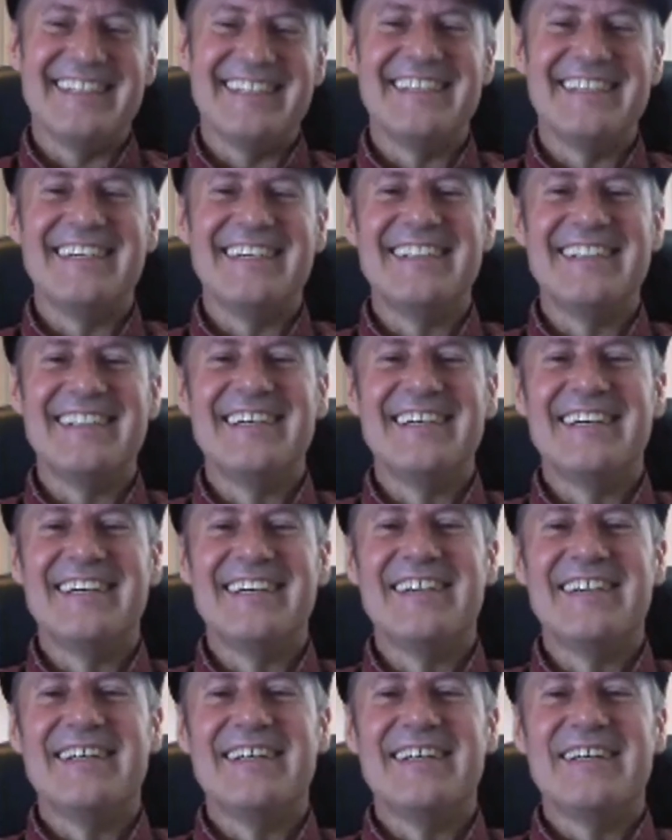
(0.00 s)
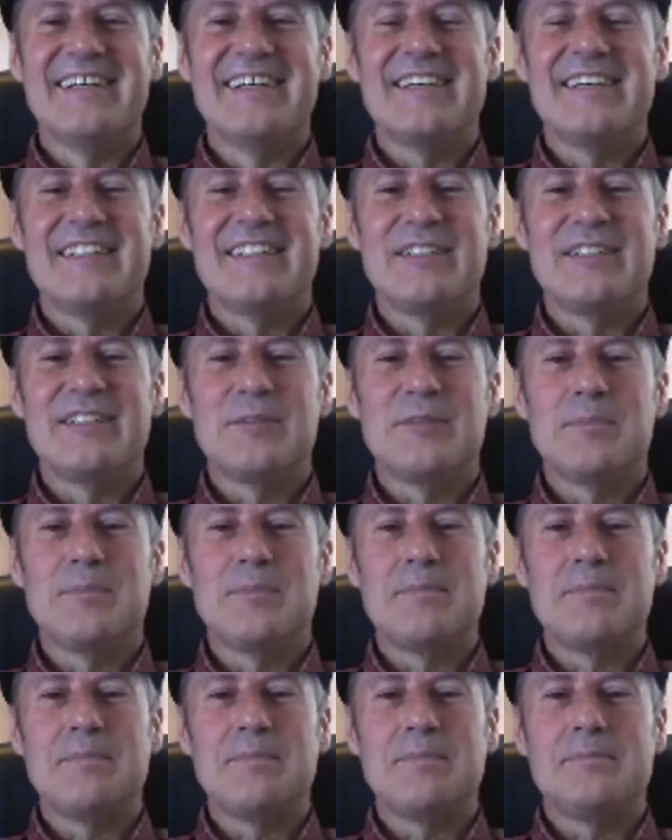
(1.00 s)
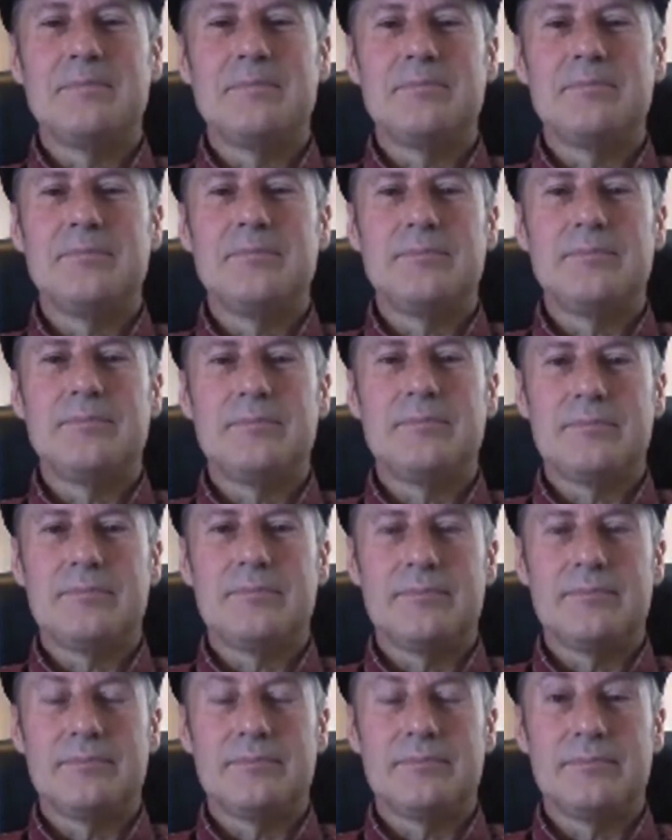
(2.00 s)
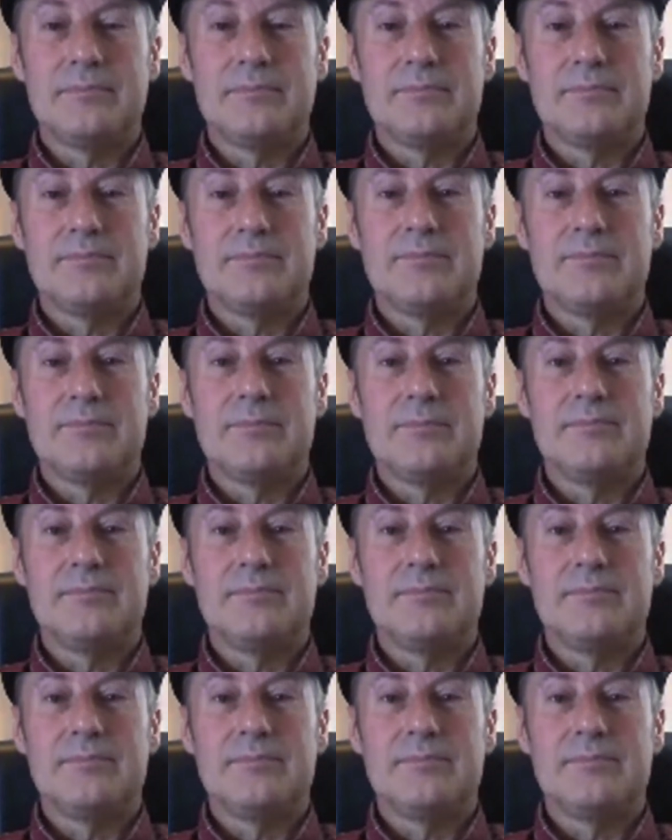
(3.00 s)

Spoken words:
This person isn't speaking.